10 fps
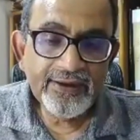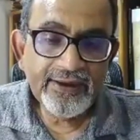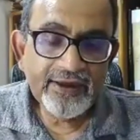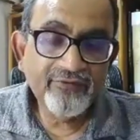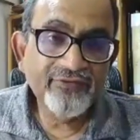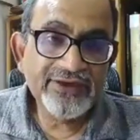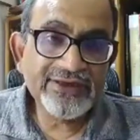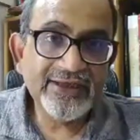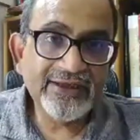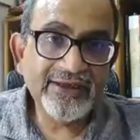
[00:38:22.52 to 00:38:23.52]
In first
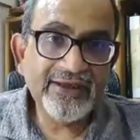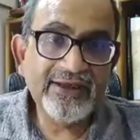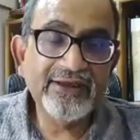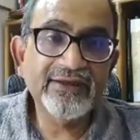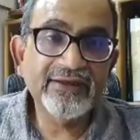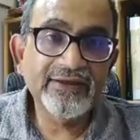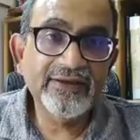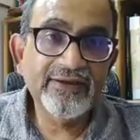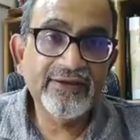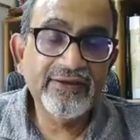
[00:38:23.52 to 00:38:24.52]
category,
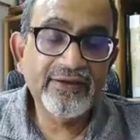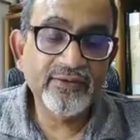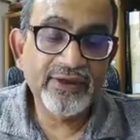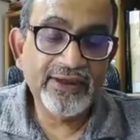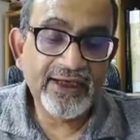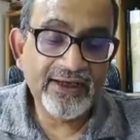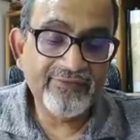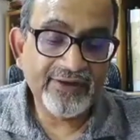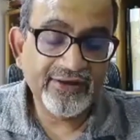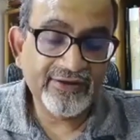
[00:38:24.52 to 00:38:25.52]
you can have
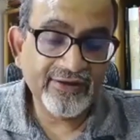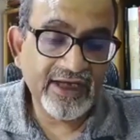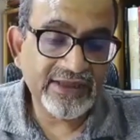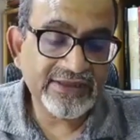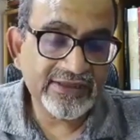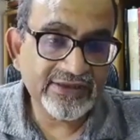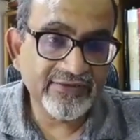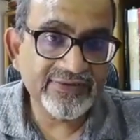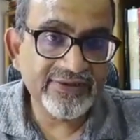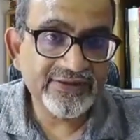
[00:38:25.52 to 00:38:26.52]
a contrast
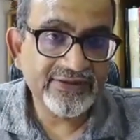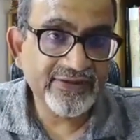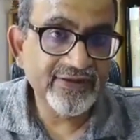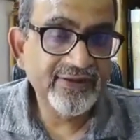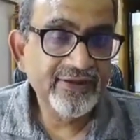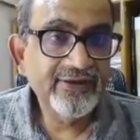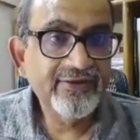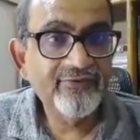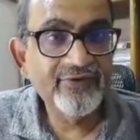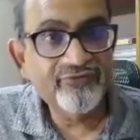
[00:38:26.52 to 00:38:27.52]
extravasation
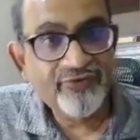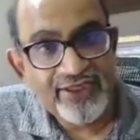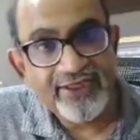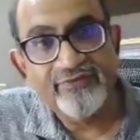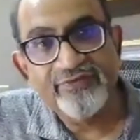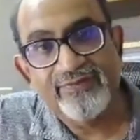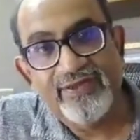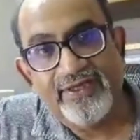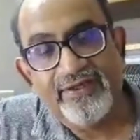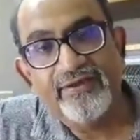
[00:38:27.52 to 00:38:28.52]
with filling of the
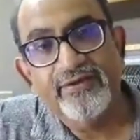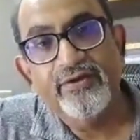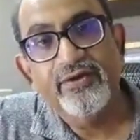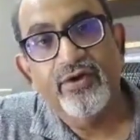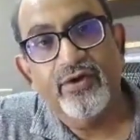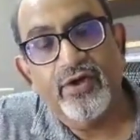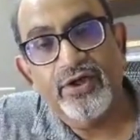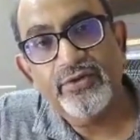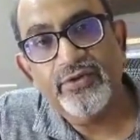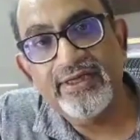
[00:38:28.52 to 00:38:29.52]
bladder, or
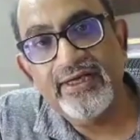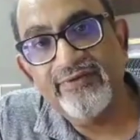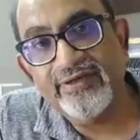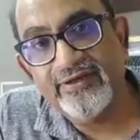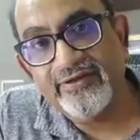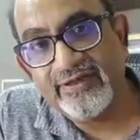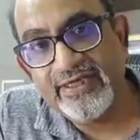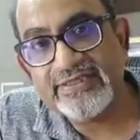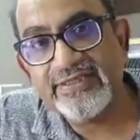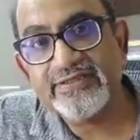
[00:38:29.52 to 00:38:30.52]
you can have a
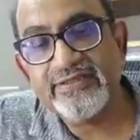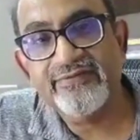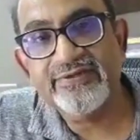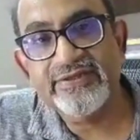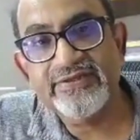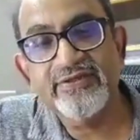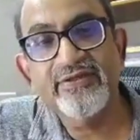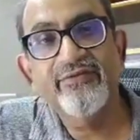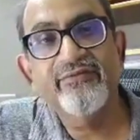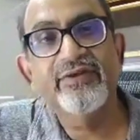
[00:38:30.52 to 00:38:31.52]
contrast extravasation
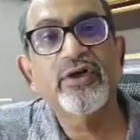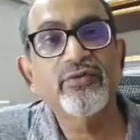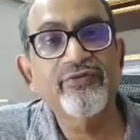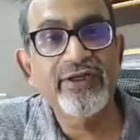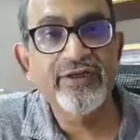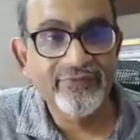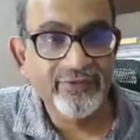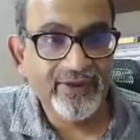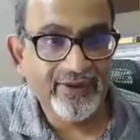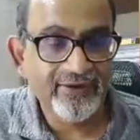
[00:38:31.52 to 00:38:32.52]
without filling of the
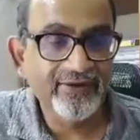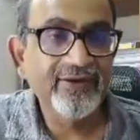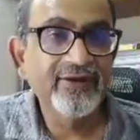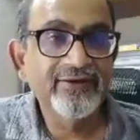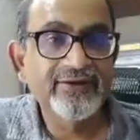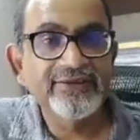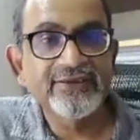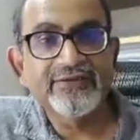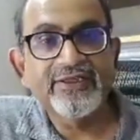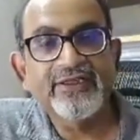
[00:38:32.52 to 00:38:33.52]
bladder. These
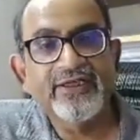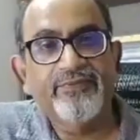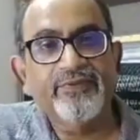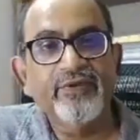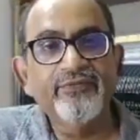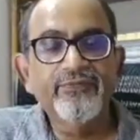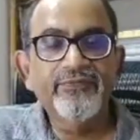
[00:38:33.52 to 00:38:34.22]
are three types of